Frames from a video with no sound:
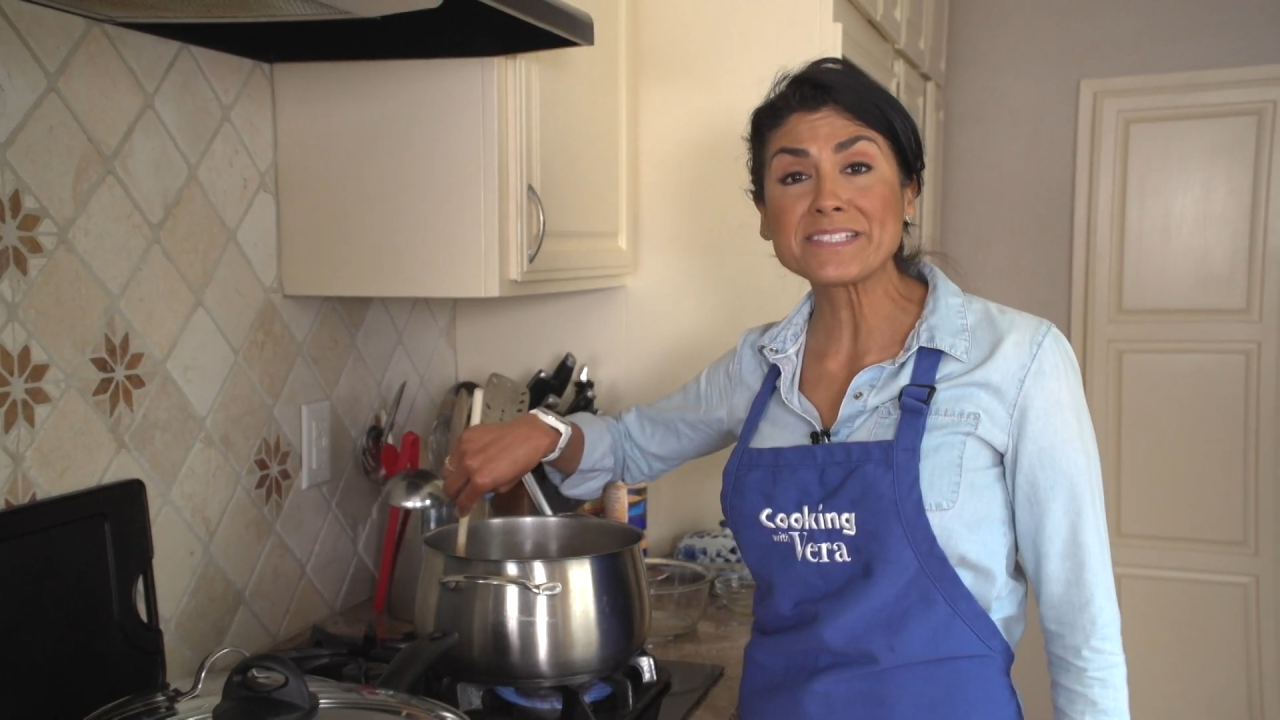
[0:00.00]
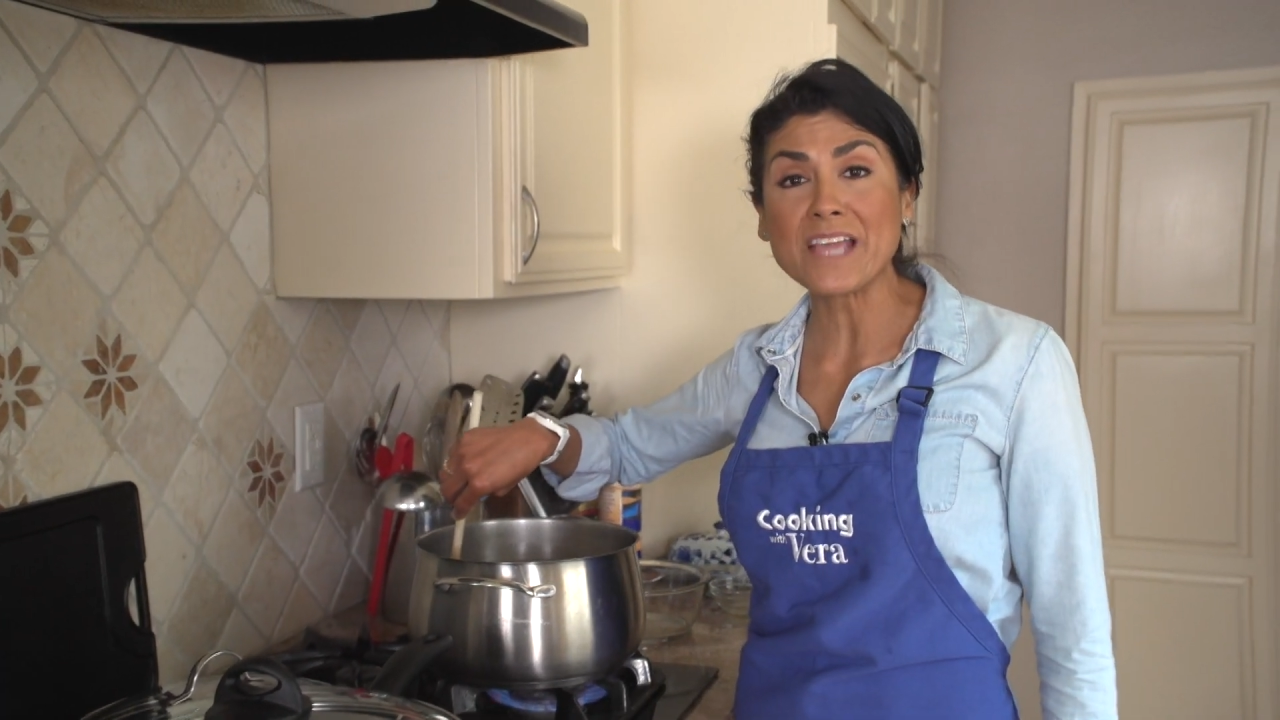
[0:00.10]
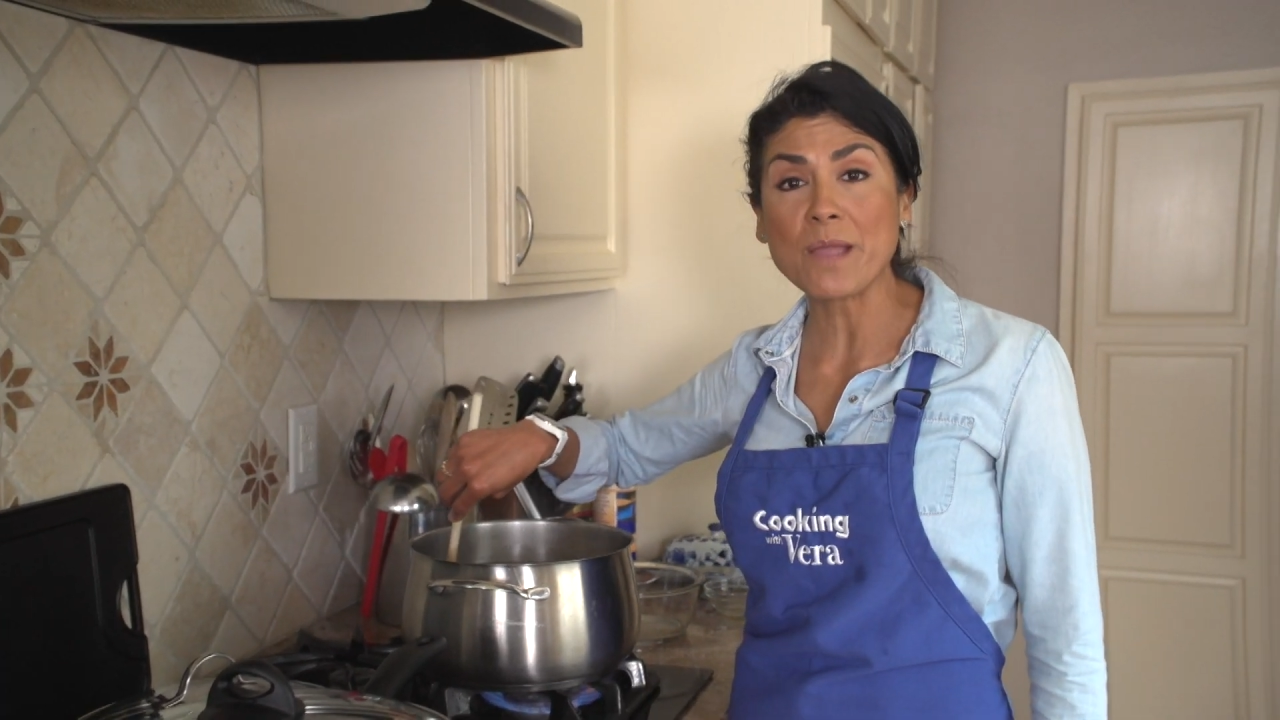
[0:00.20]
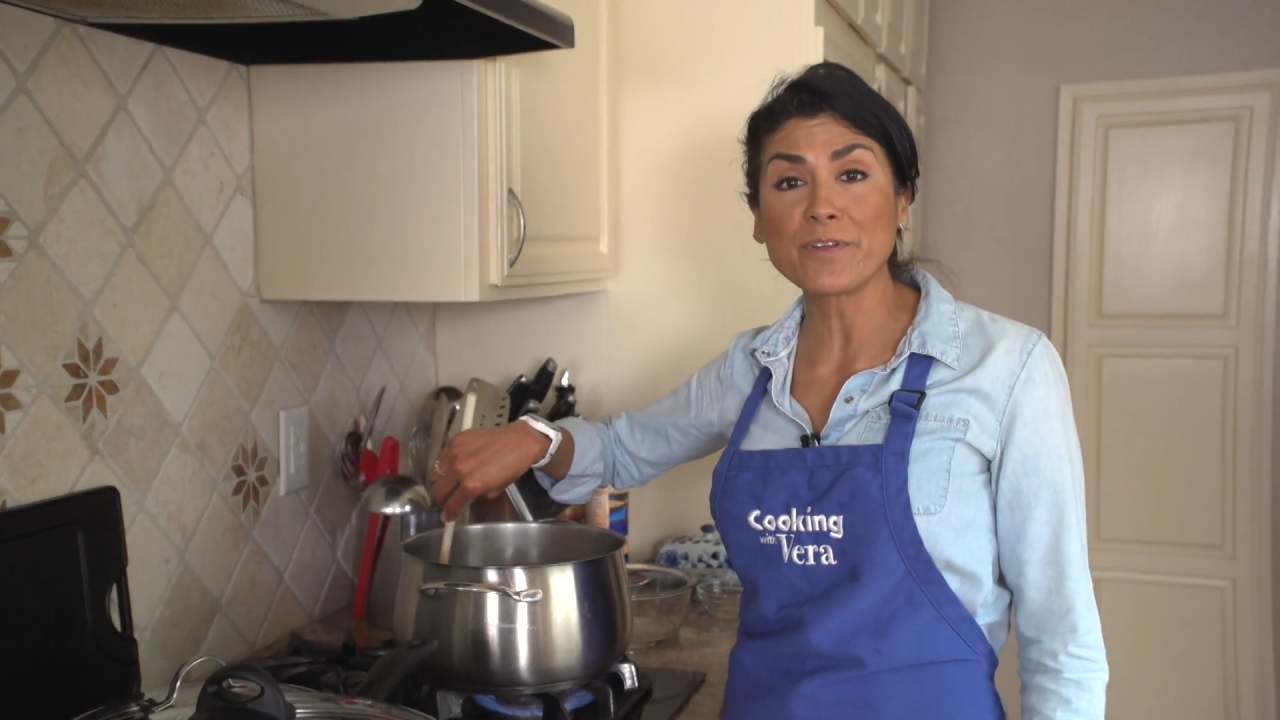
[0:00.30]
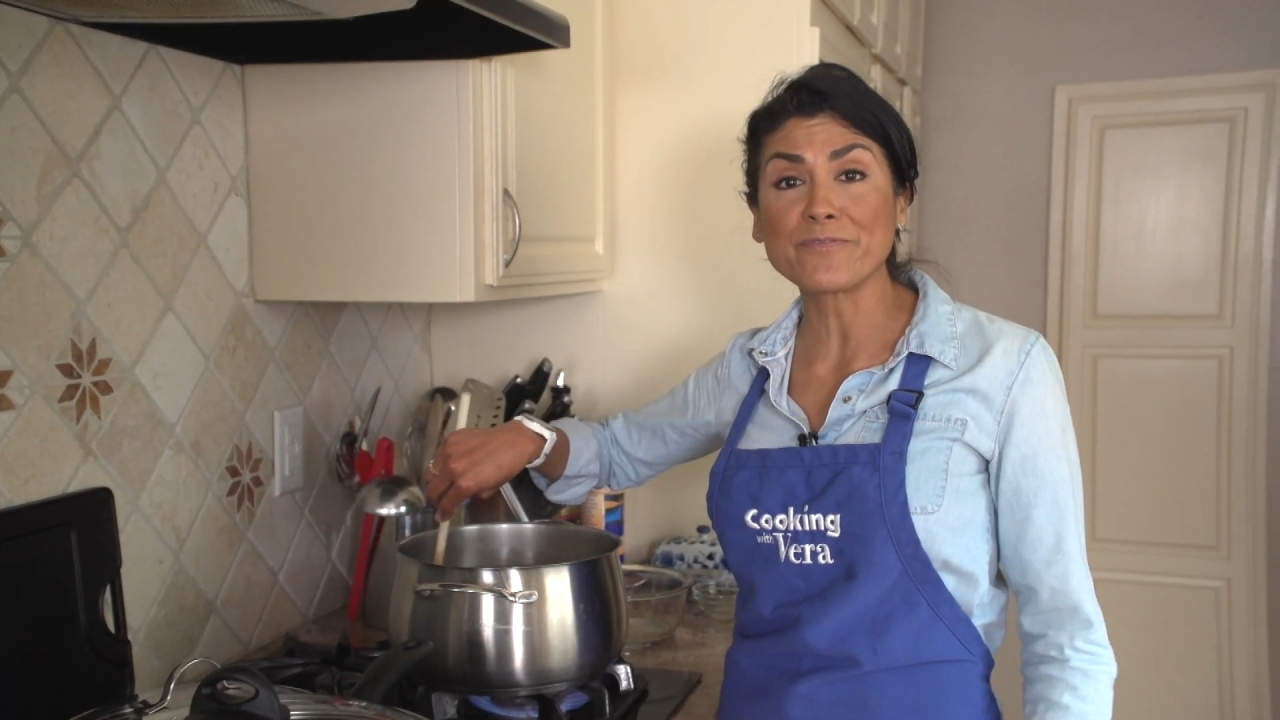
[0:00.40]

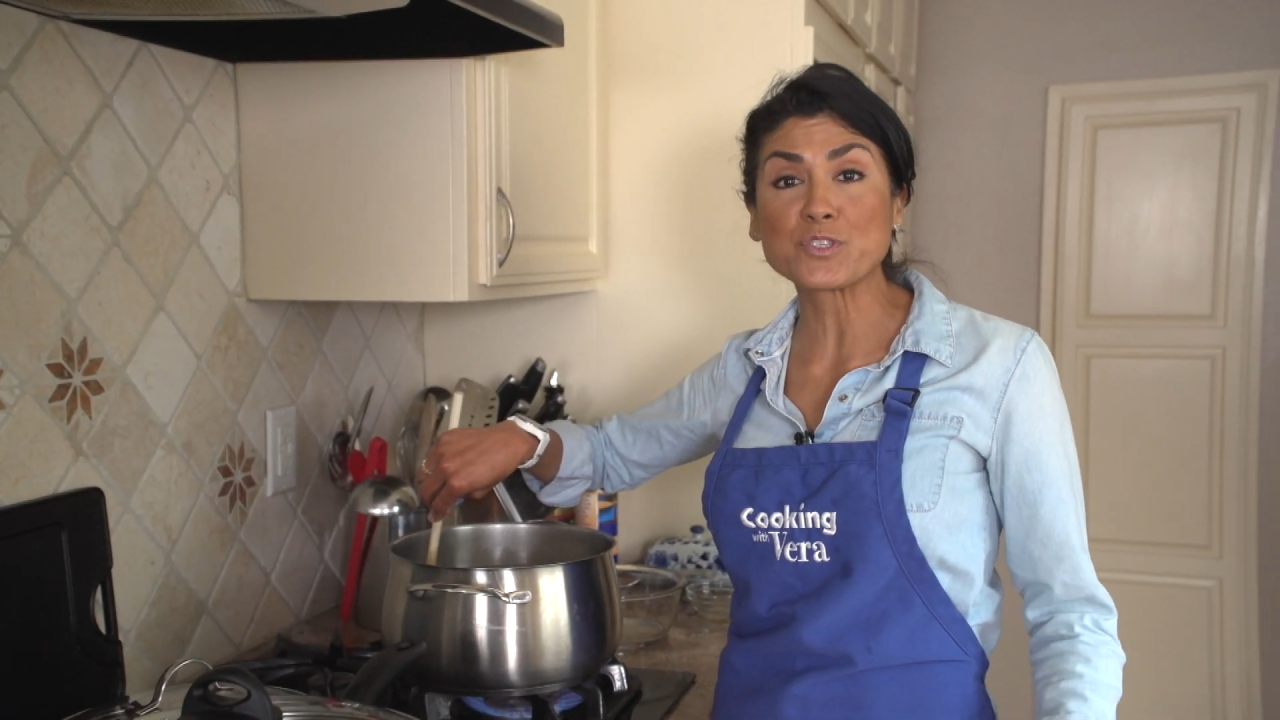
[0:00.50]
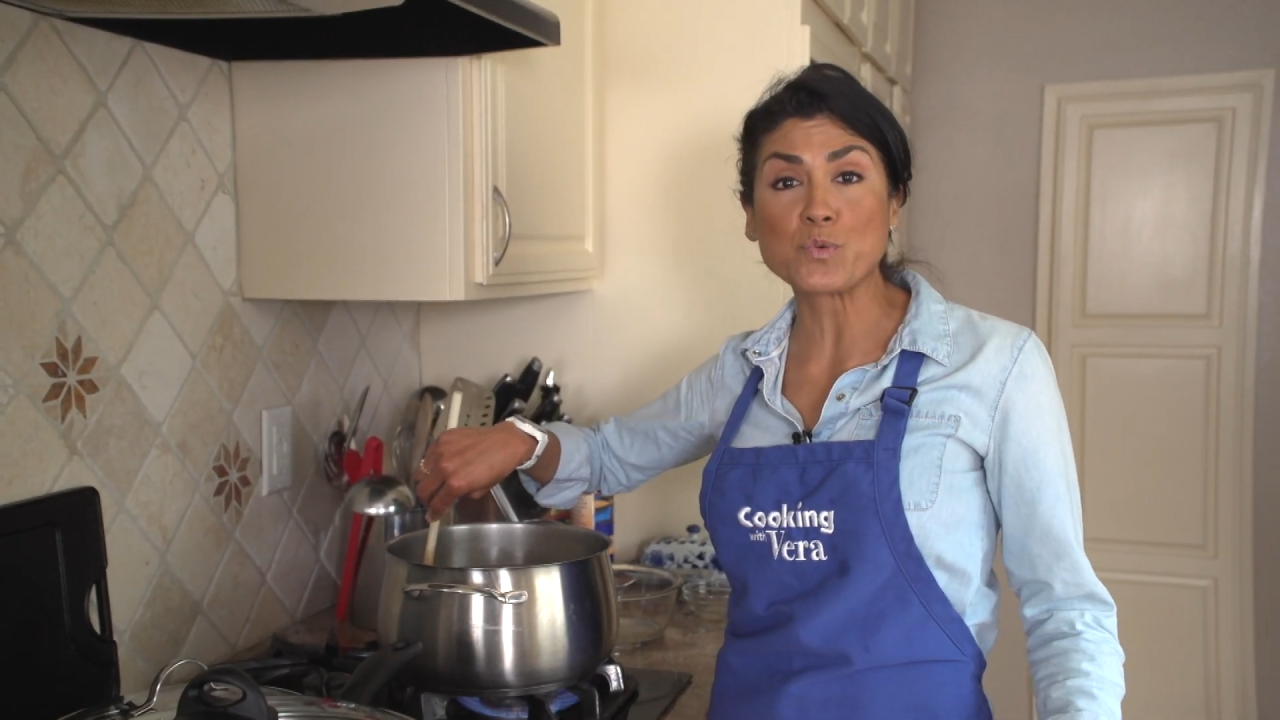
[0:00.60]
timer for